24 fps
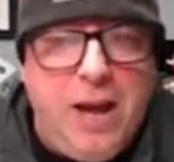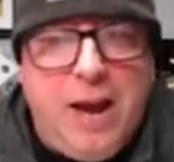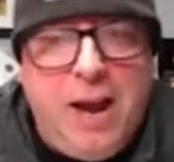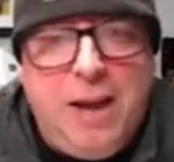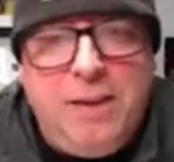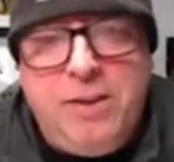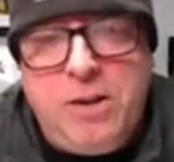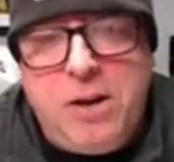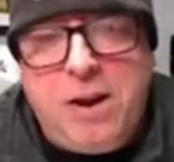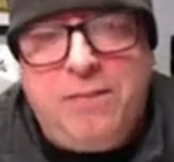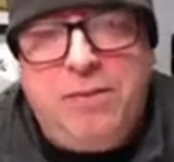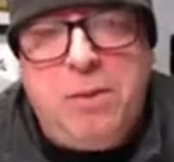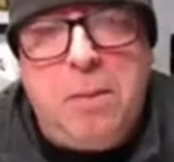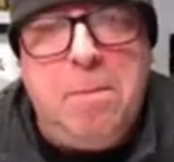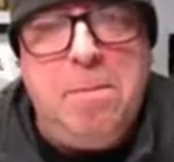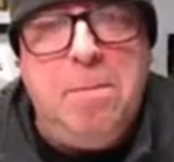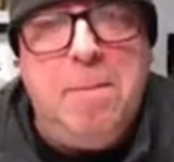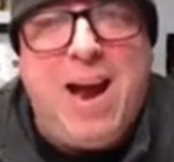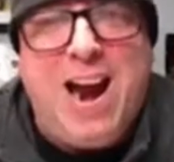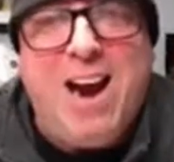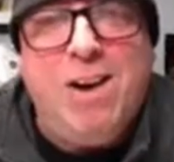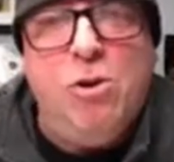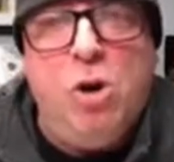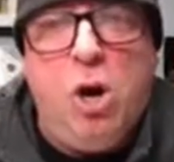And then you have the
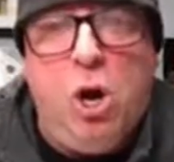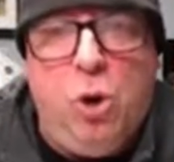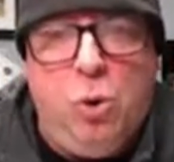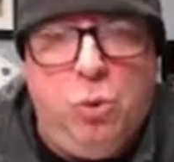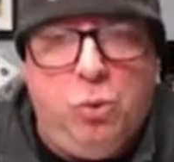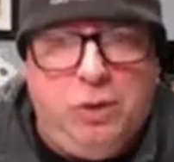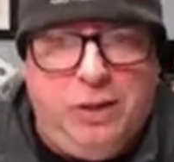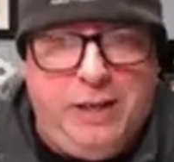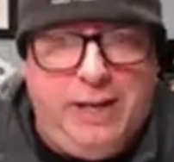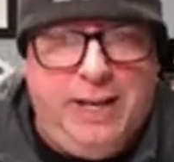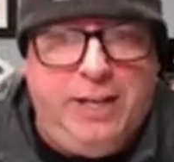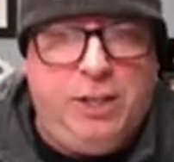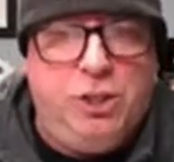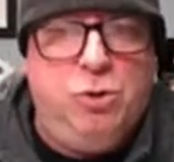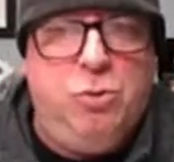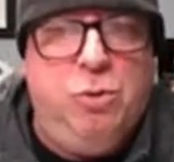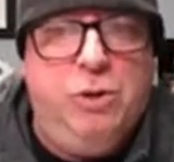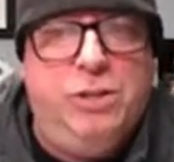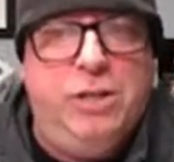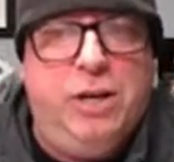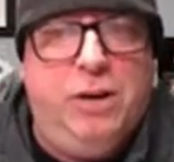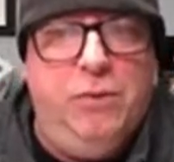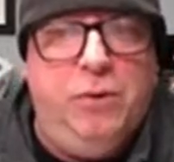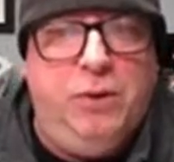Marrow Lich,
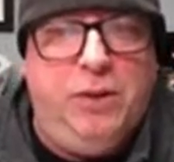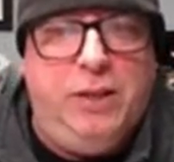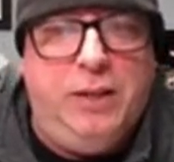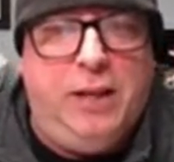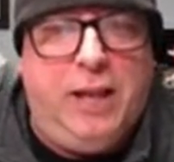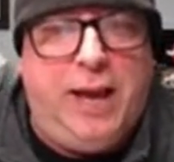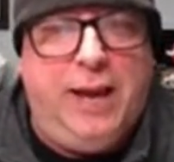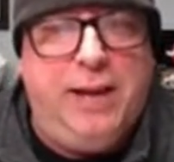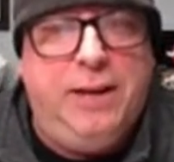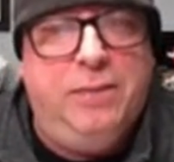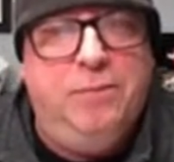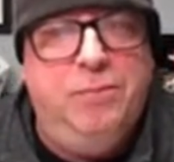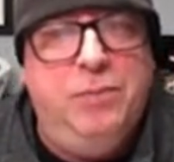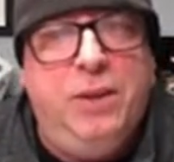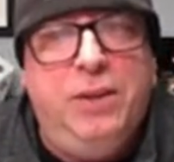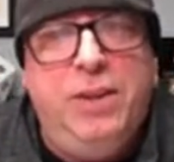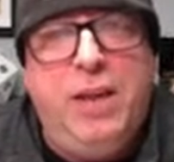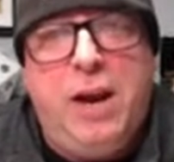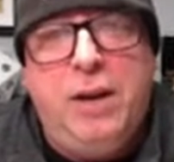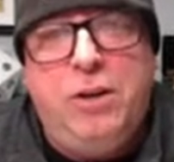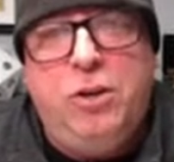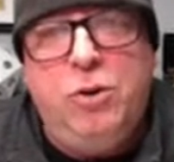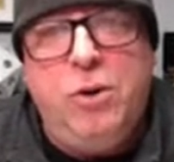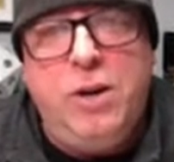which I really like. And
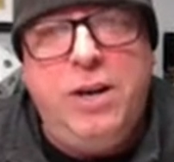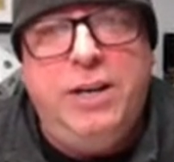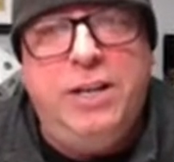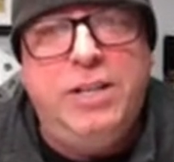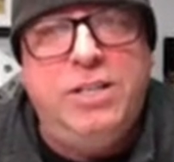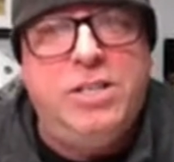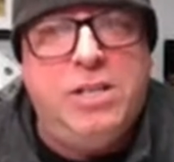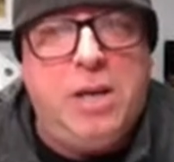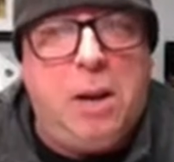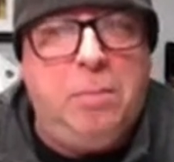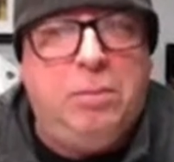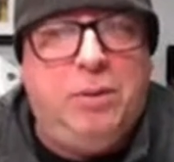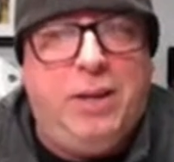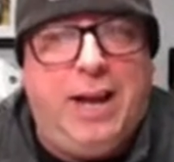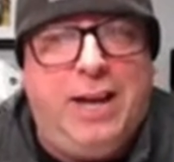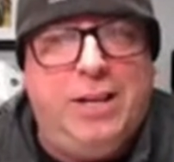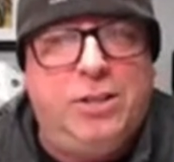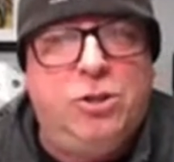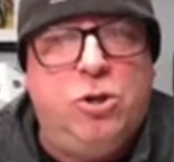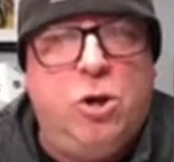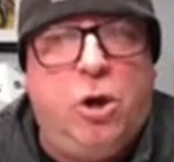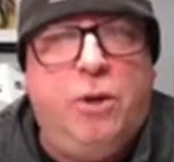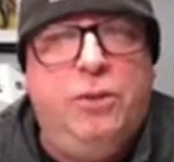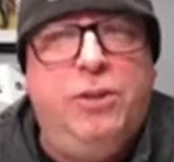then I created a
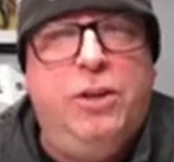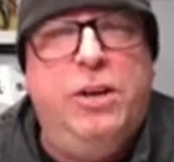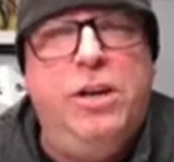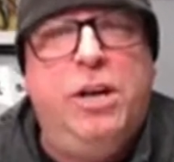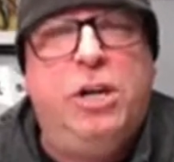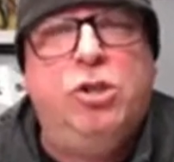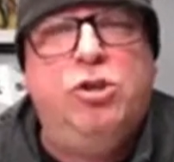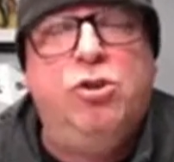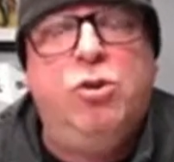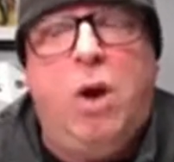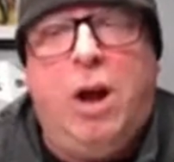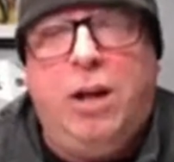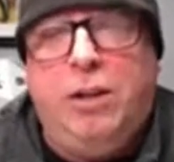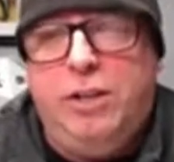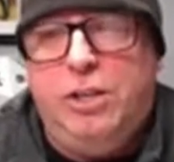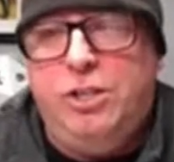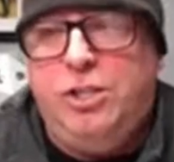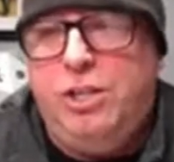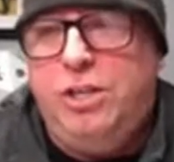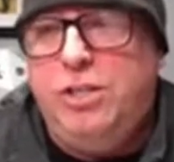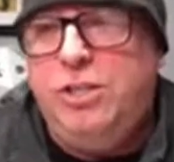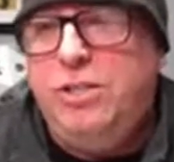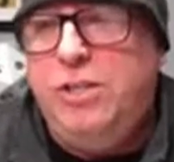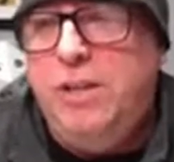subclass called the
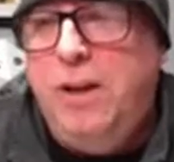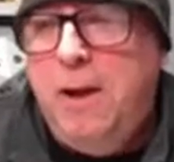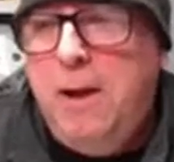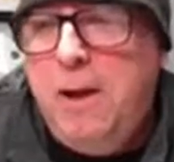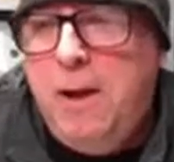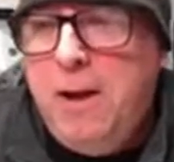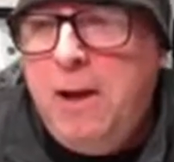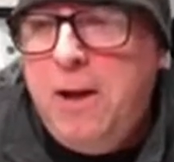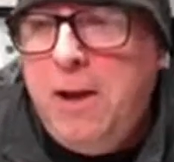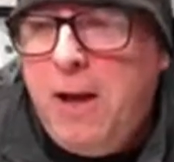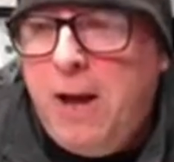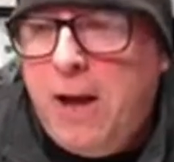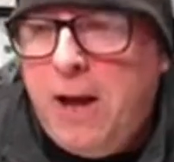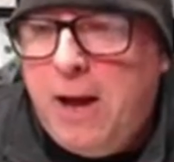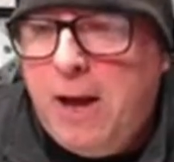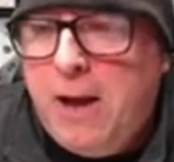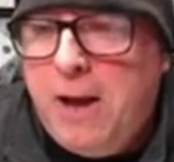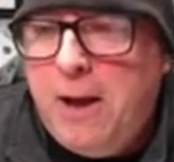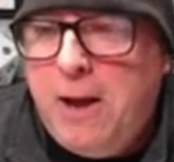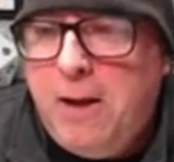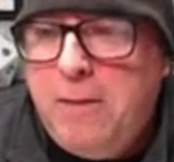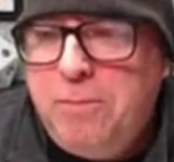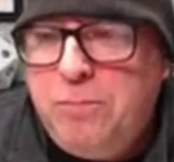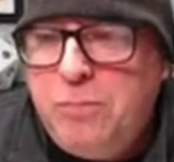Necrologist.
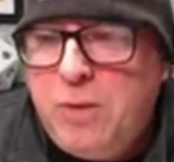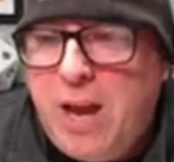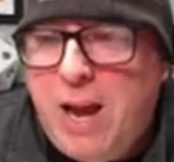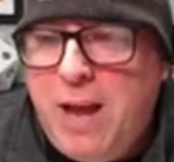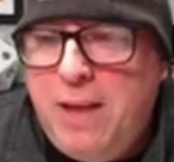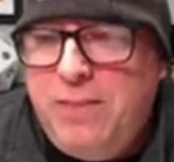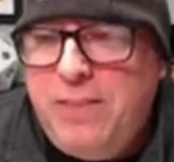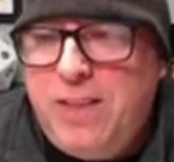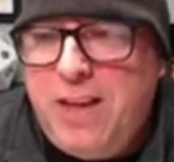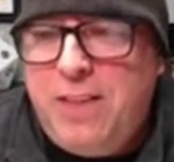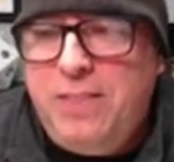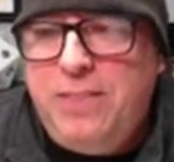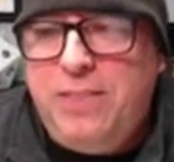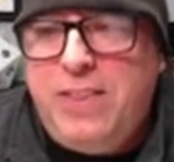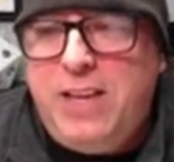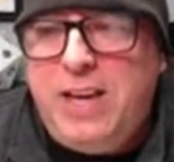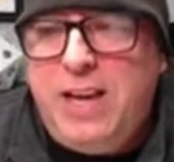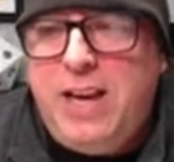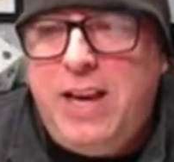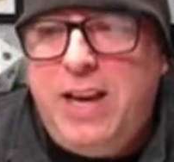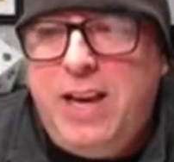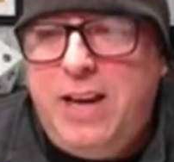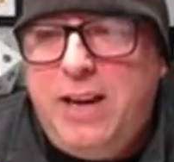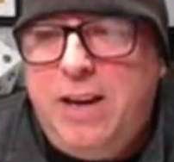And then
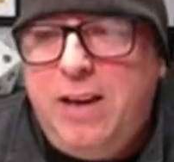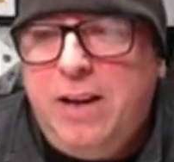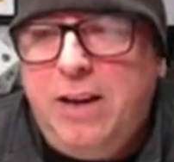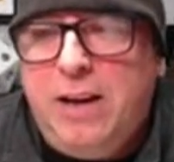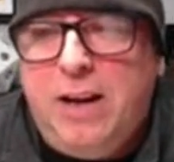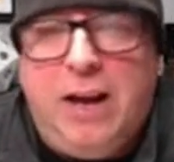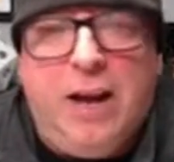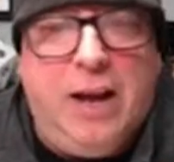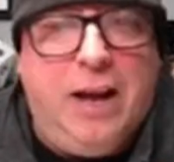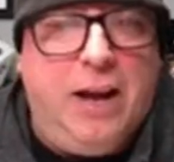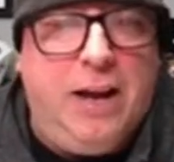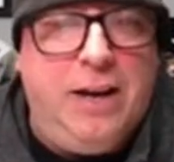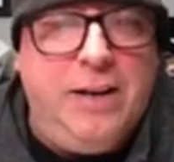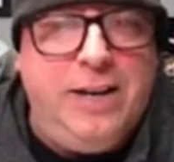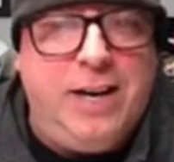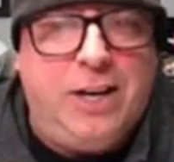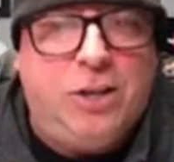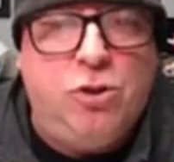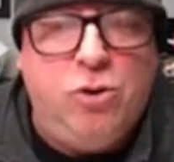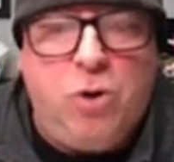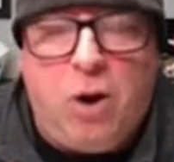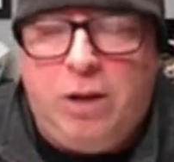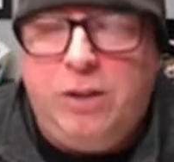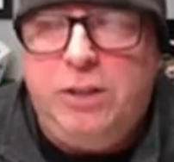the
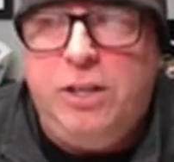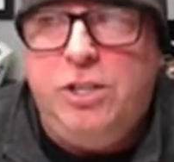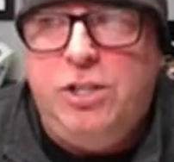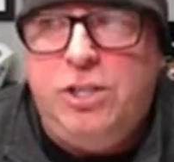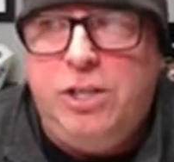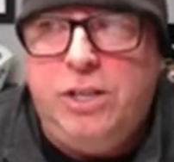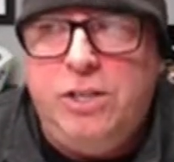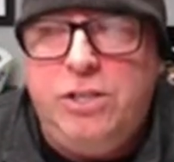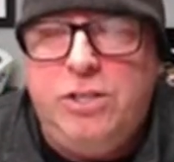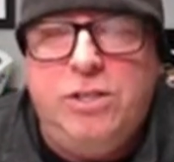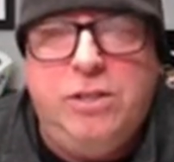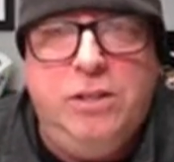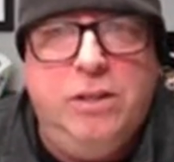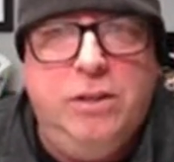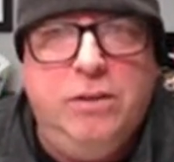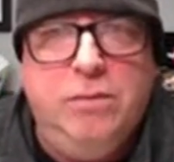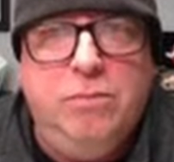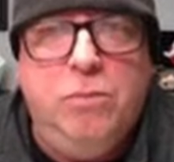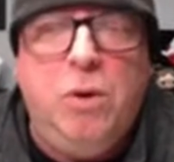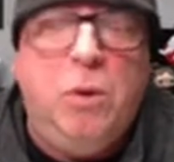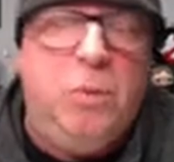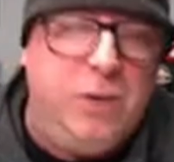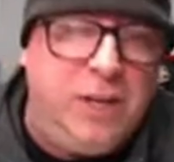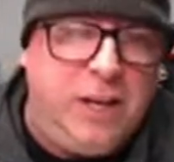Necrologist,
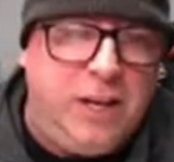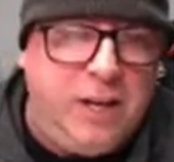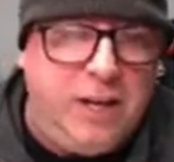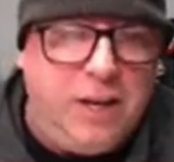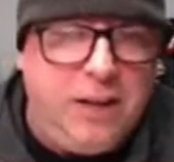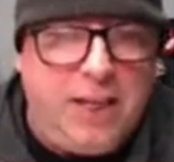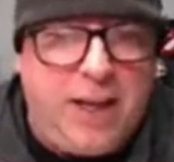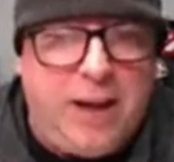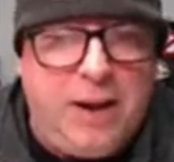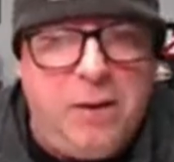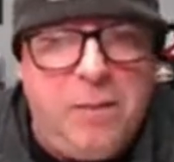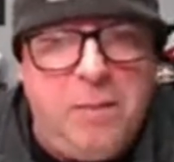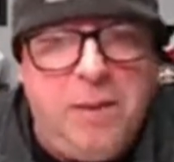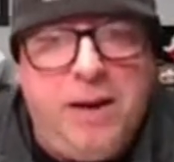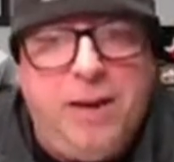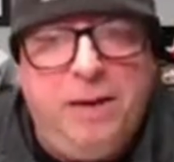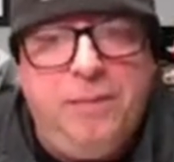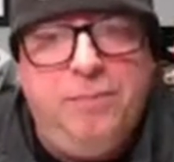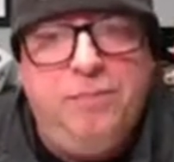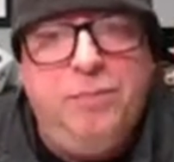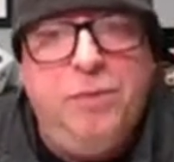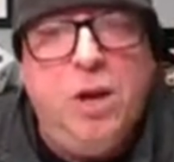well, we'll get into that in a minute.